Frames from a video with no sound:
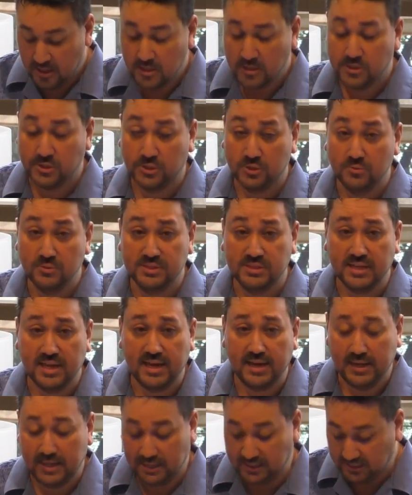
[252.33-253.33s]

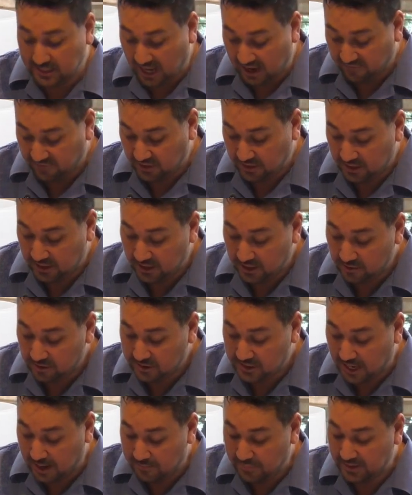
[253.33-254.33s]
Suicide is often another
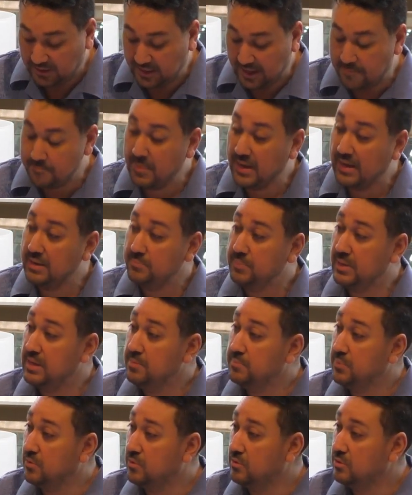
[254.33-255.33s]
topic that many
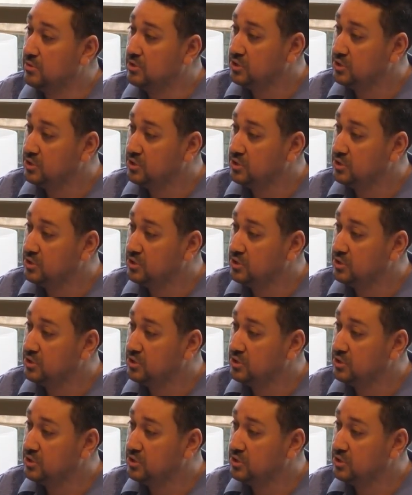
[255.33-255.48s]
people